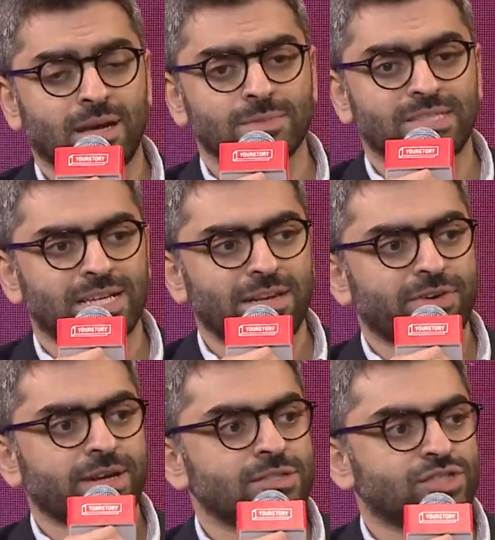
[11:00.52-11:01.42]

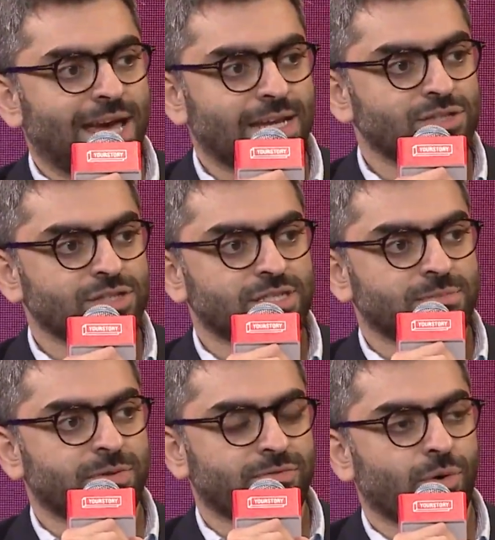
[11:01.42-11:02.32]
significant challenges
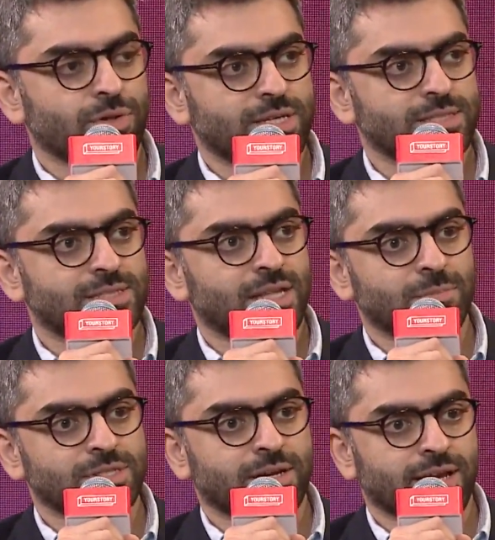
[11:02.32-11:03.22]
before these
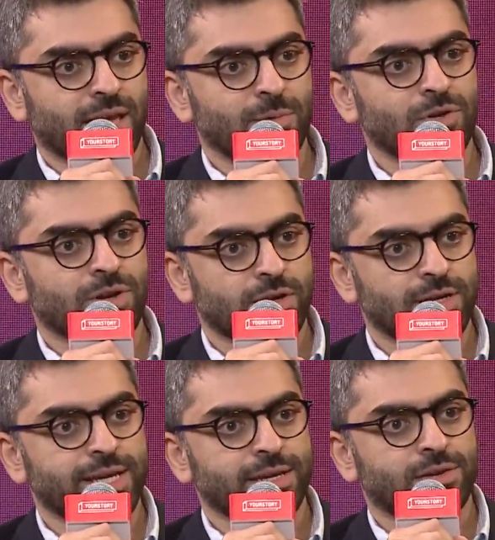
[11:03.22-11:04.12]
numbers are able to
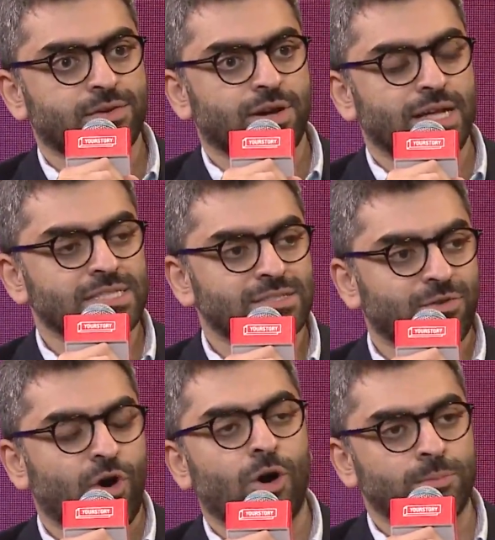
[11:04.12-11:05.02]
really
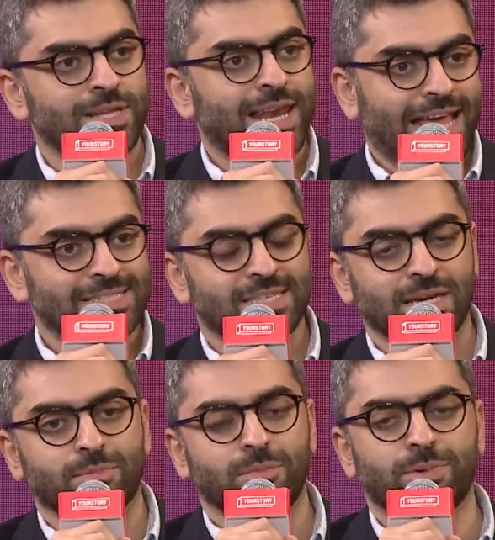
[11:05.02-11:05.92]
transform the
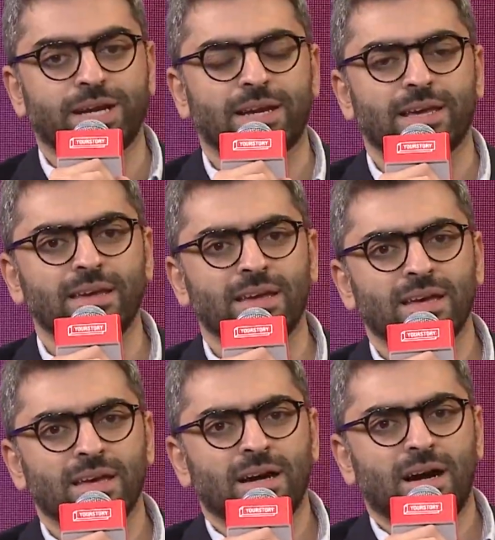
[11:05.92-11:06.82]
landscape completely.
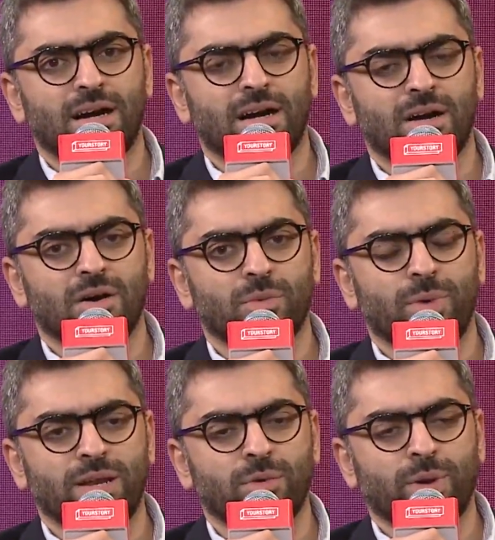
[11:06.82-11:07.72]

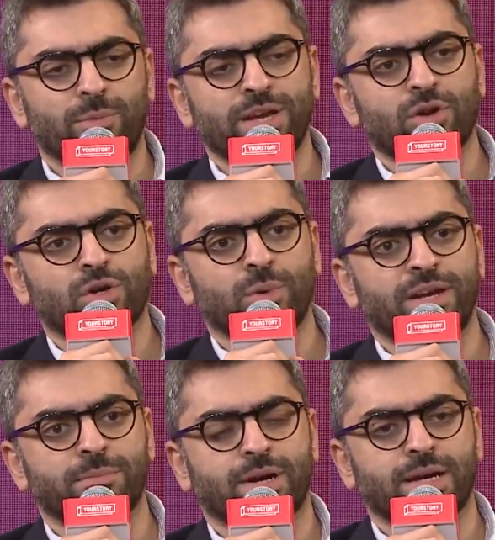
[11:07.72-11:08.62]
When we talk to
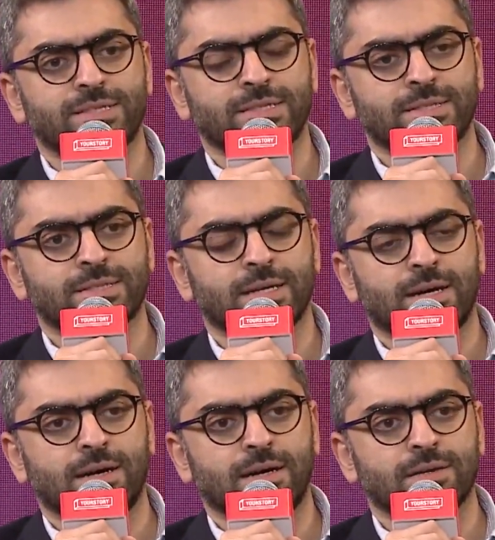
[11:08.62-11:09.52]
enterprises,
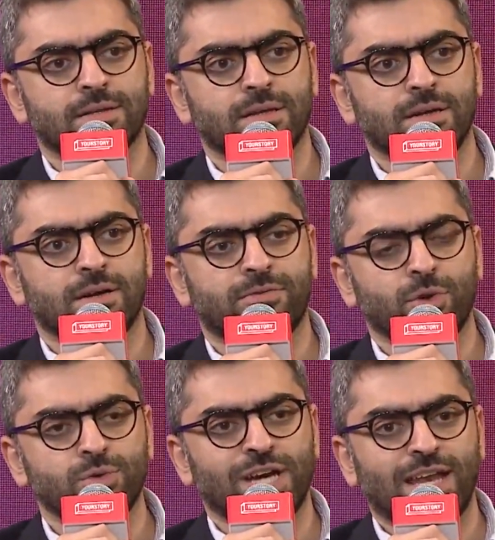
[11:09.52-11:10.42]
a
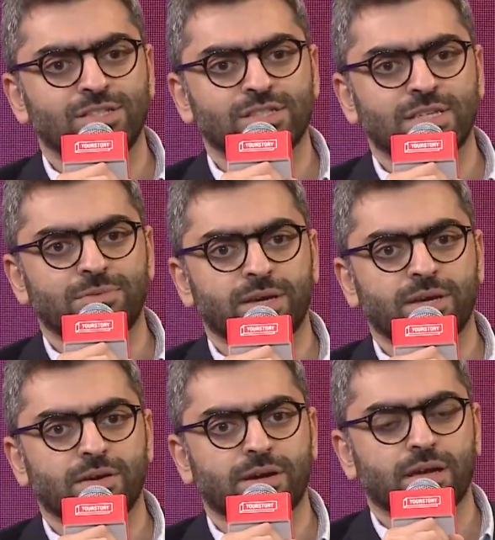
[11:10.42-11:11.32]
few challenges that we are
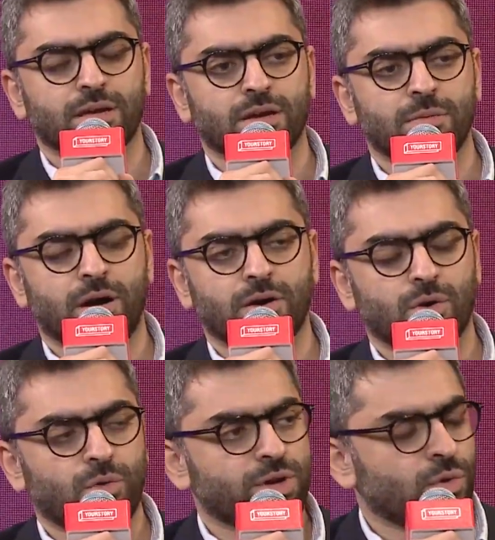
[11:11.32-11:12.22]
hearing about
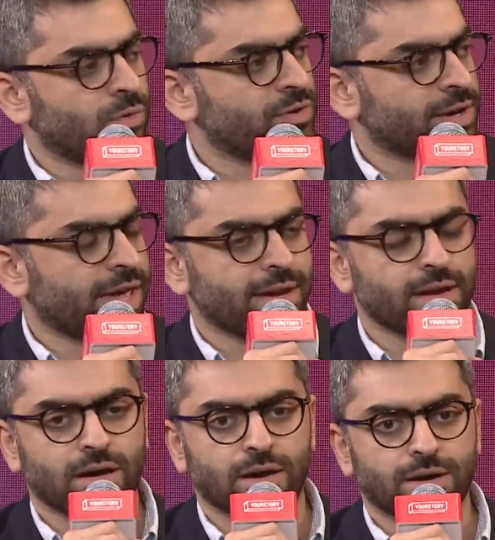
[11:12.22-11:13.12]
over and over again
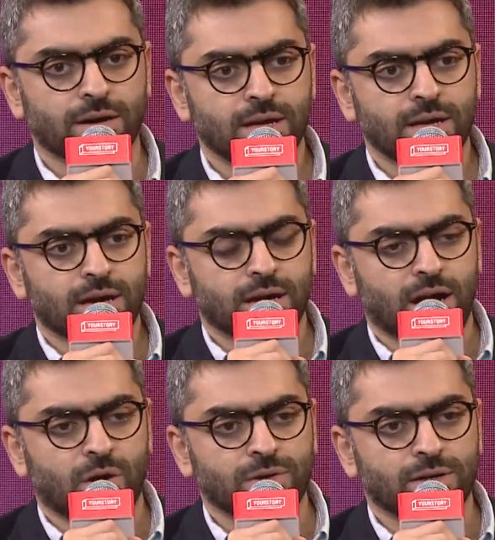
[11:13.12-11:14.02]
are
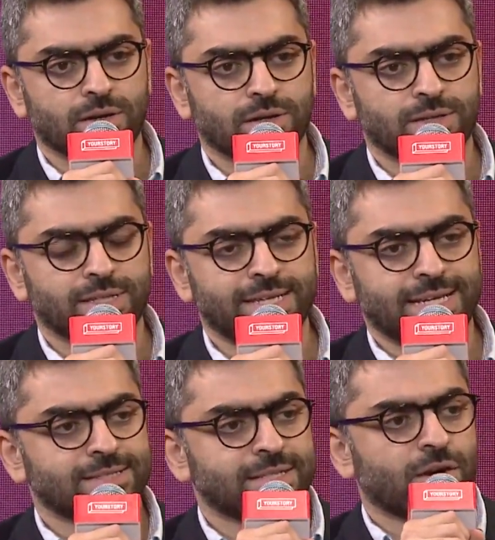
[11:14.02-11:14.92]
around
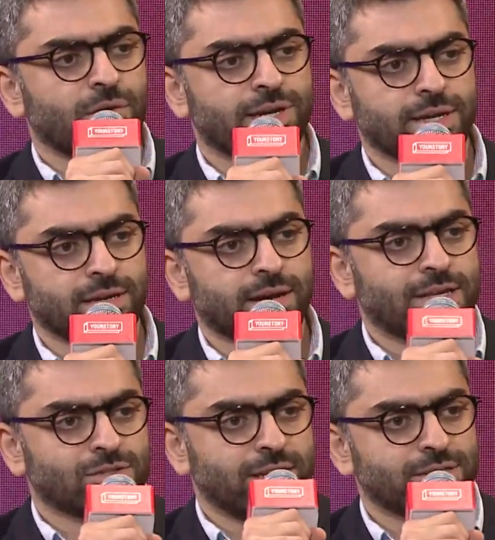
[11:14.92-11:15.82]
data security,
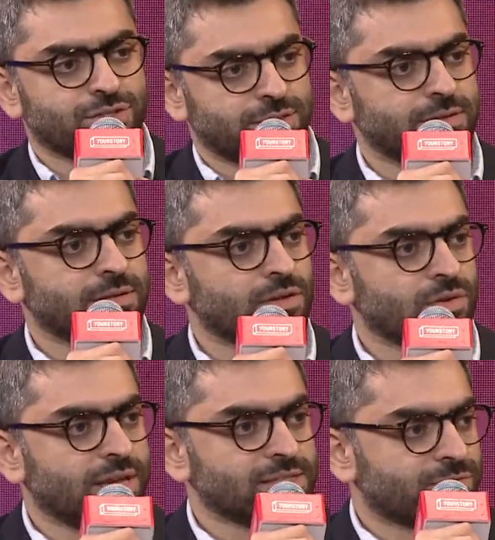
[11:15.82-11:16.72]
isolation.
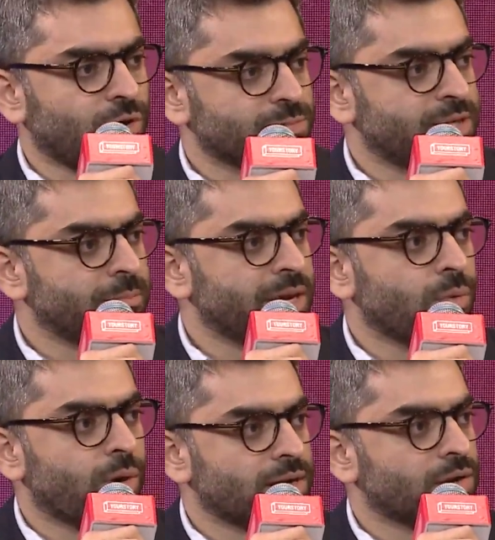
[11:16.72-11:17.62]
That's of course been a big
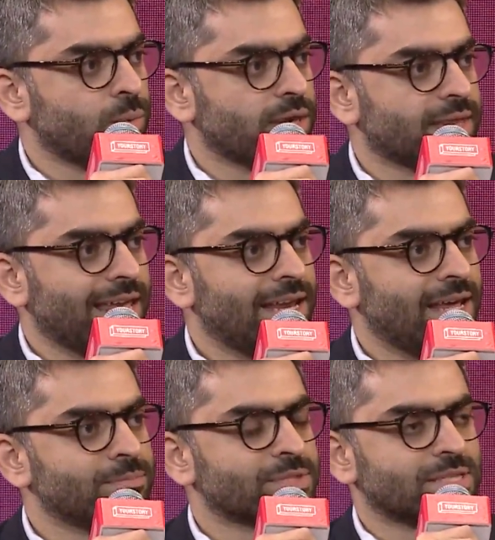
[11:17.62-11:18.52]
one with
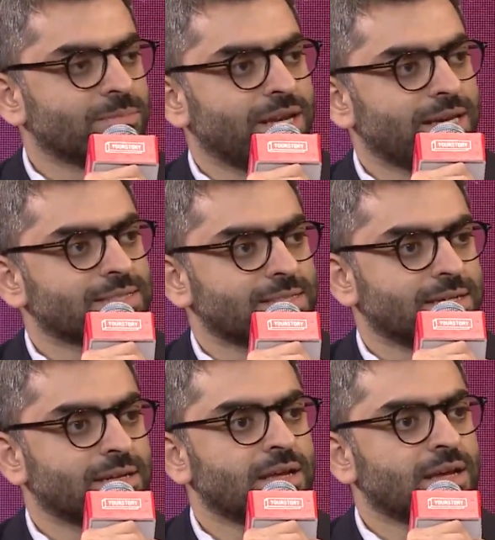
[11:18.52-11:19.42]
LLMs in place,
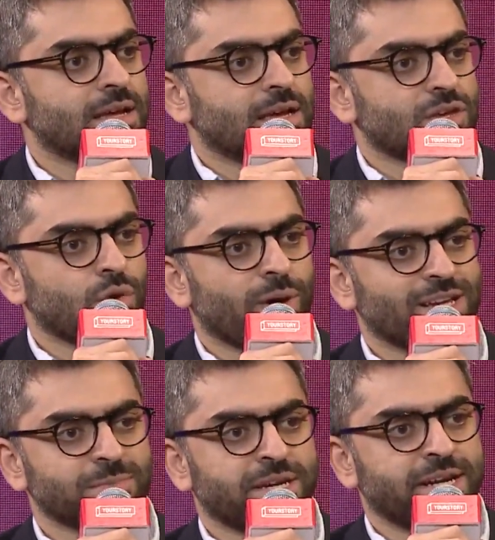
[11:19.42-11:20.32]
and where
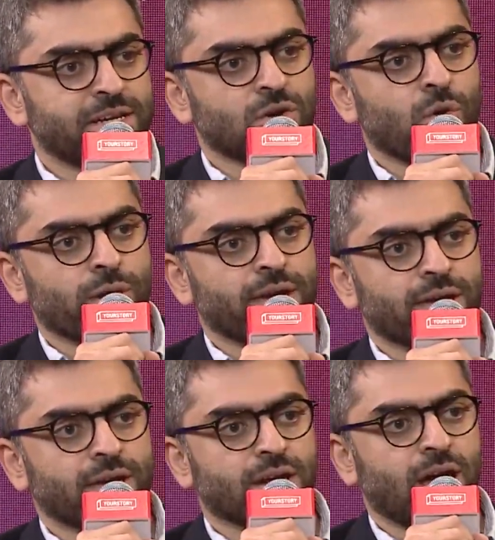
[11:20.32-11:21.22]
is my data
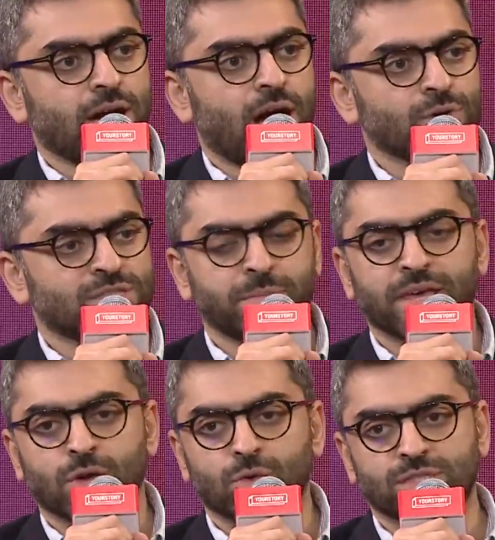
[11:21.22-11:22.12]
going and how is it
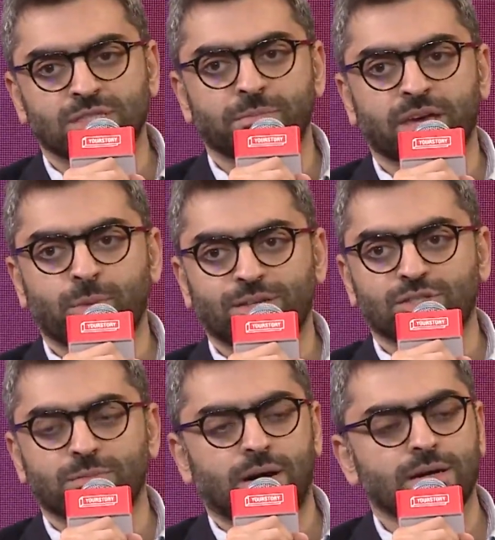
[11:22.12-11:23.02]
being used is a big
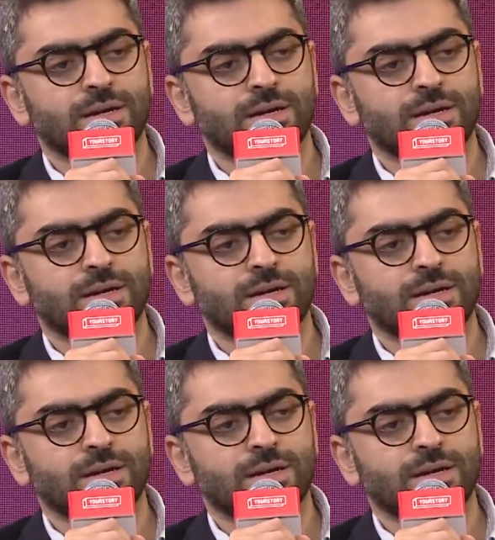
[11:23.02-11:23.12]
question mark.